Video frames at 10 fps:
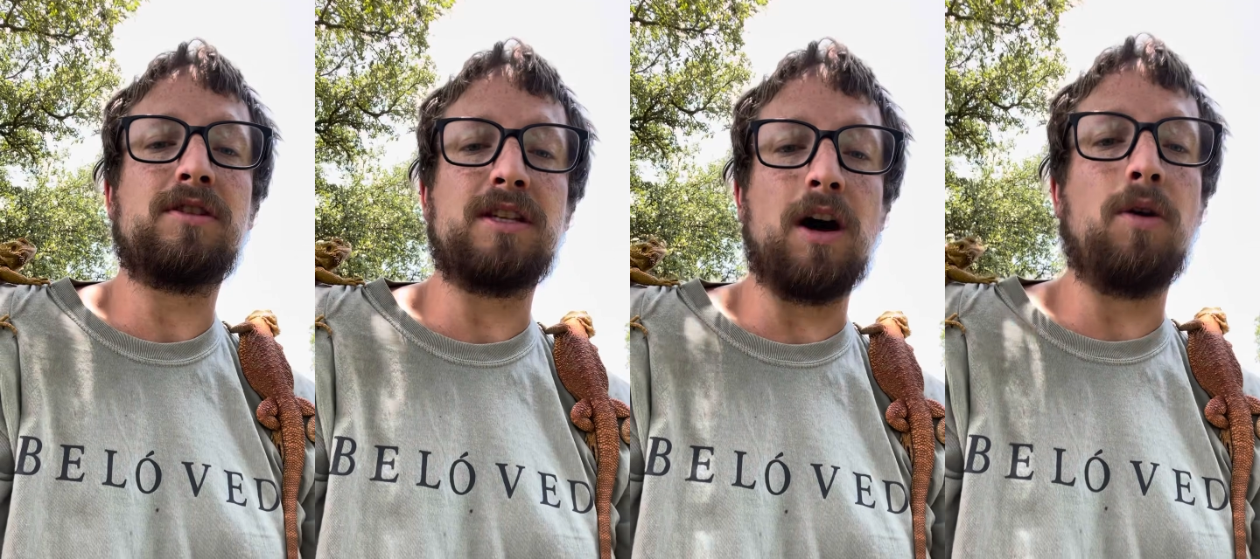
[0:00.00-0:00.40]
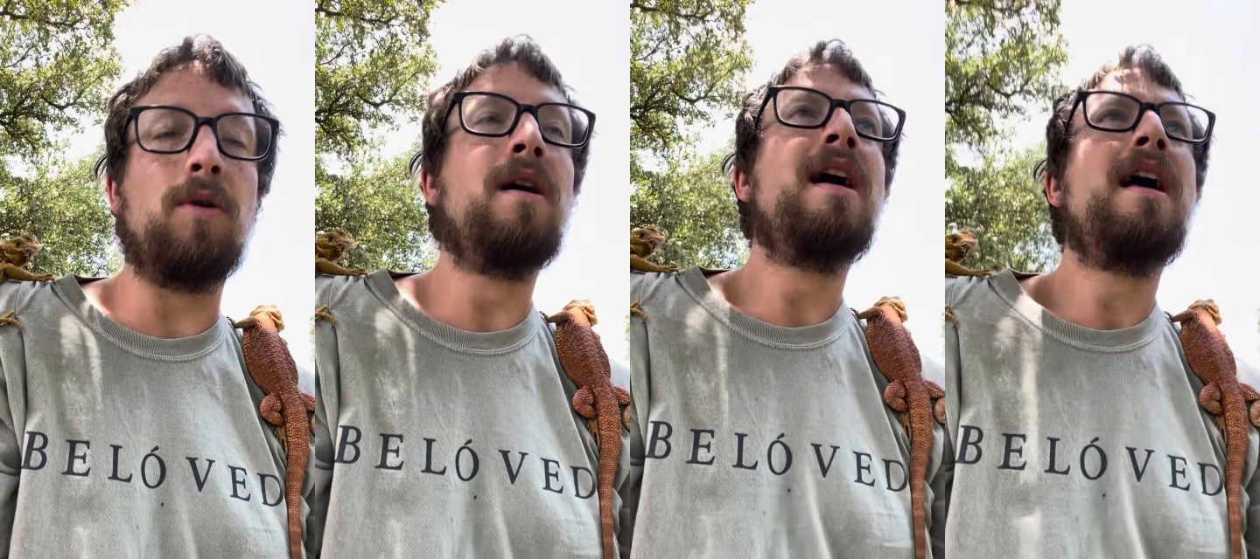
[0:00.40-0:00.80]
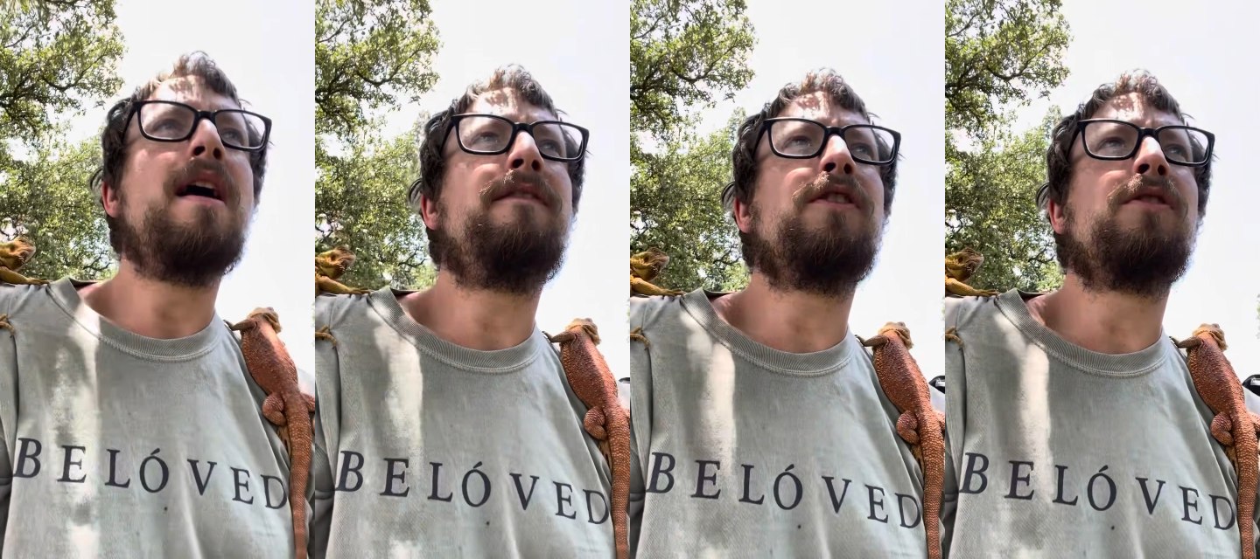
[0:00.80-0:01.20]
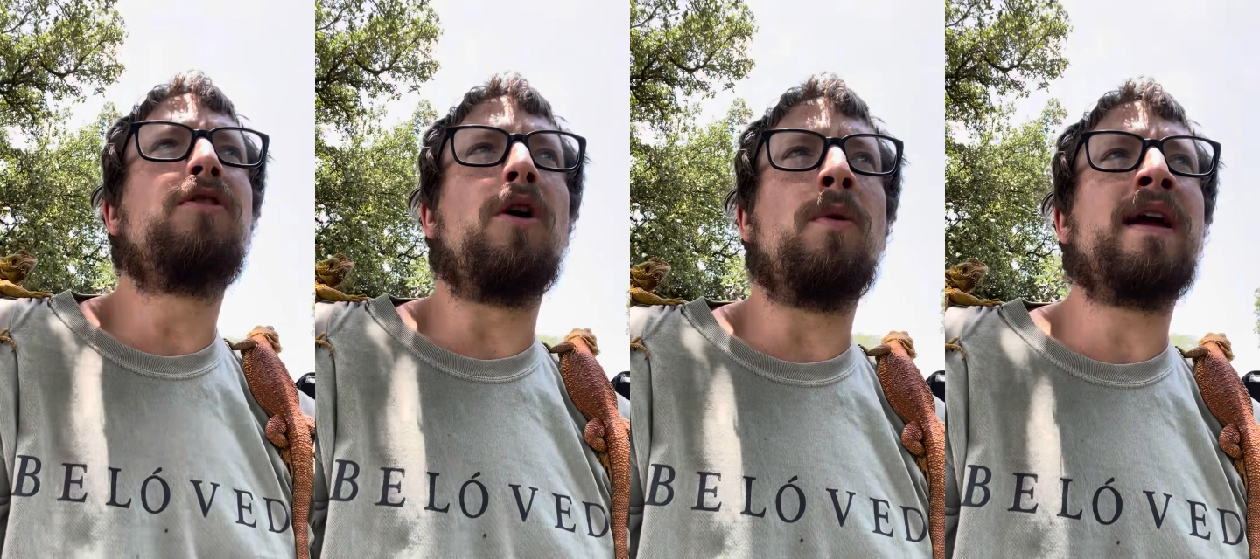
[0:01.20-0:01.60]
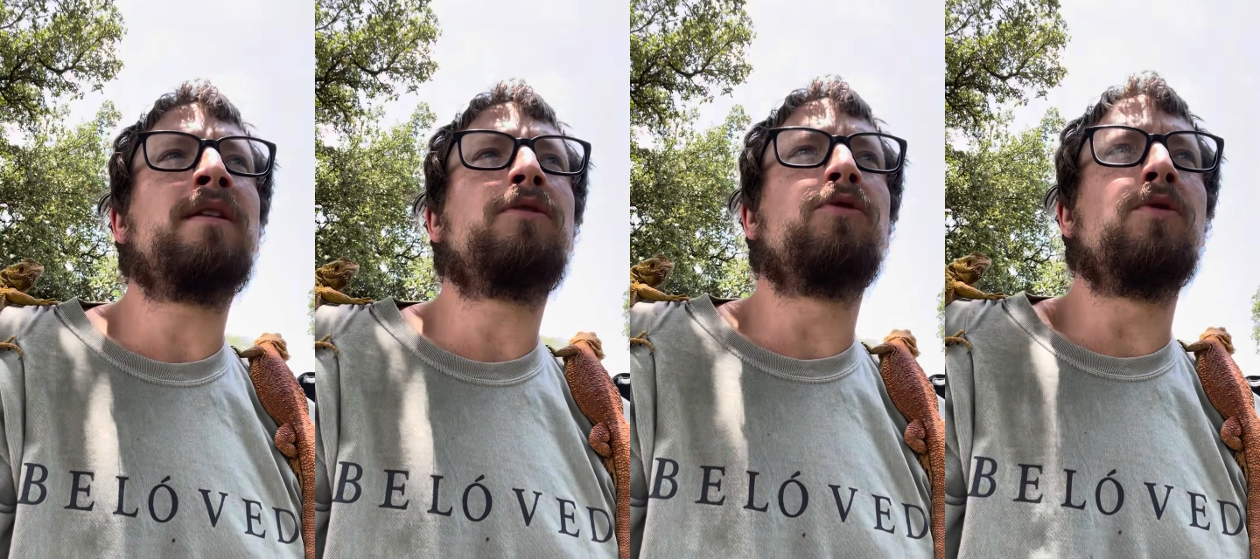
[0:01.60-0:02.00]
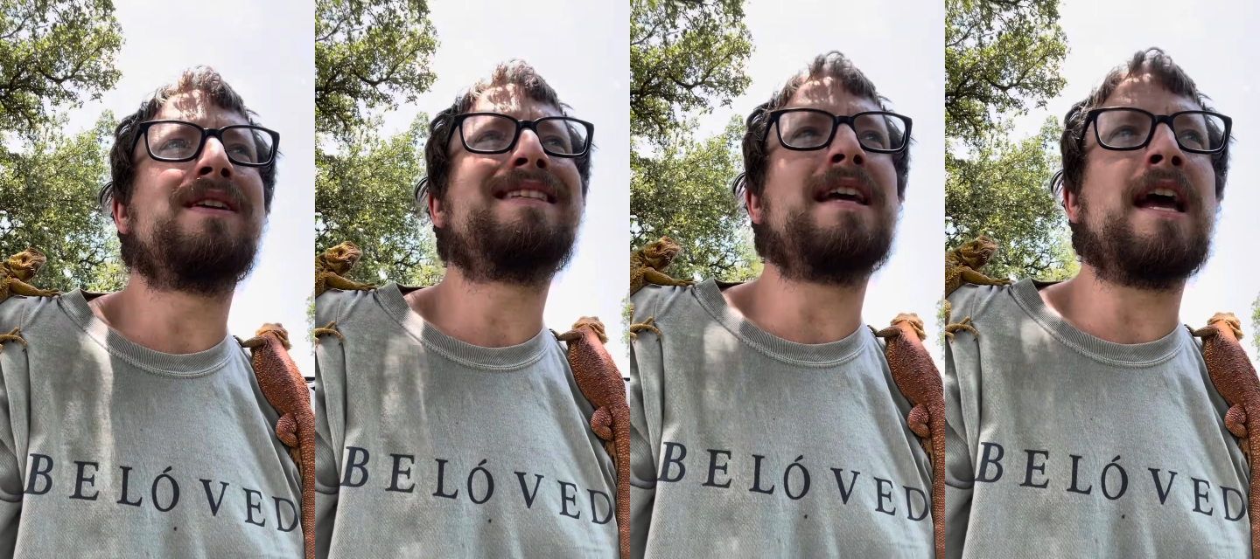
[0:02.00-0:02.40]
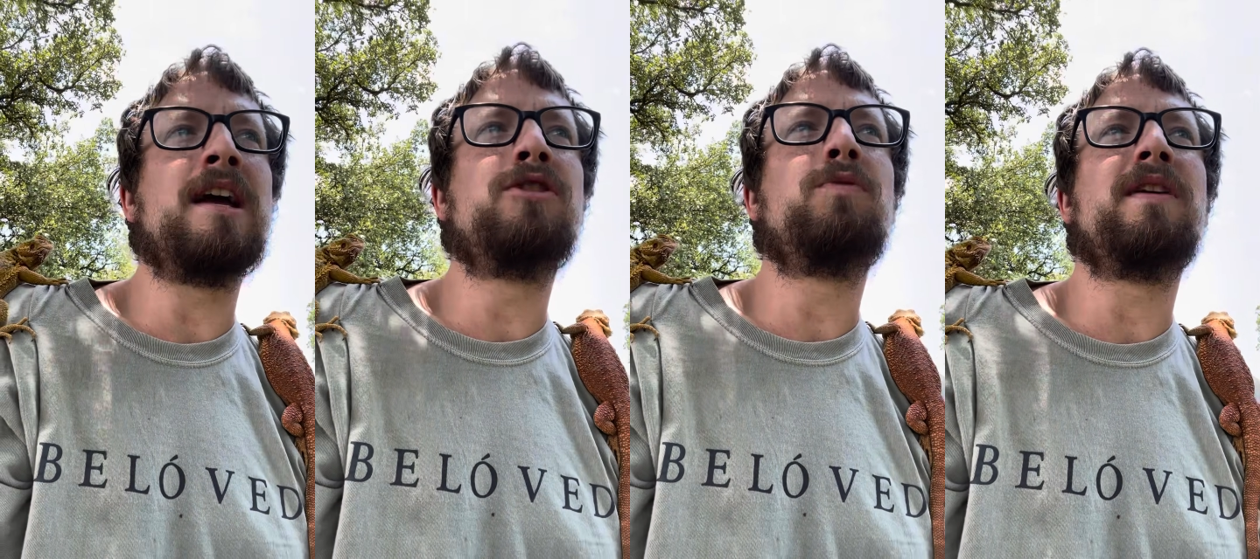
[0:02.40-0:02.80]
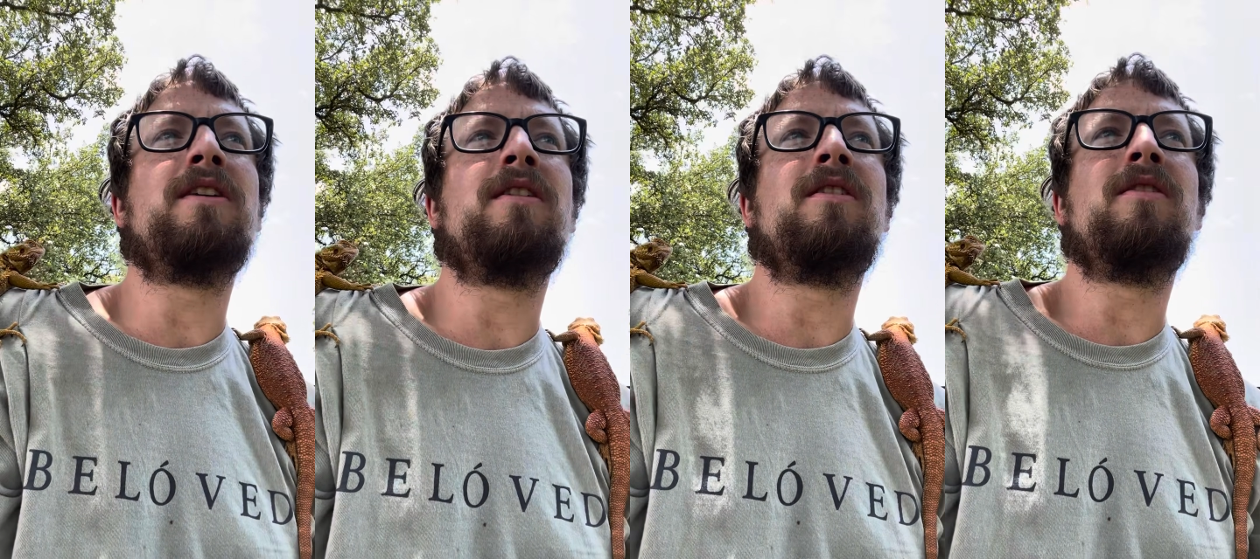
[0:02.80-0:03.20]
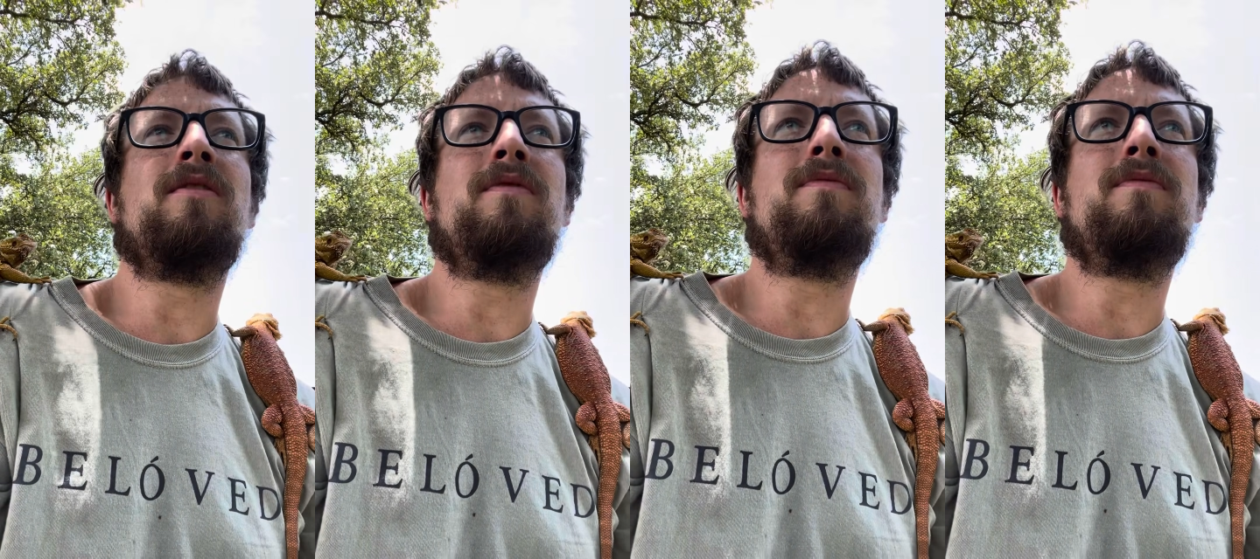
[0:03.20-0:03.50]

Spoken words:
So if you're going through a stage where